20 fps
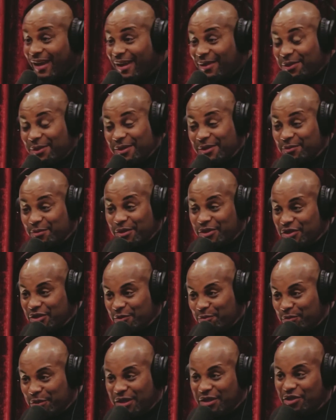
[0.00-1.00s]
Anthony Smith
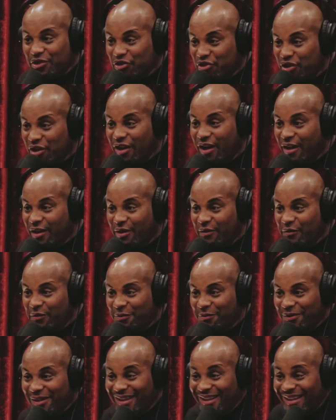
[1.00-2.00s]
just beat the shit out of
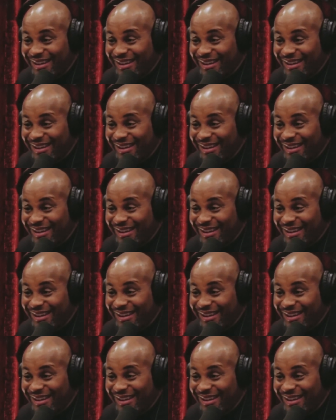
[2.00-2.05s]
him.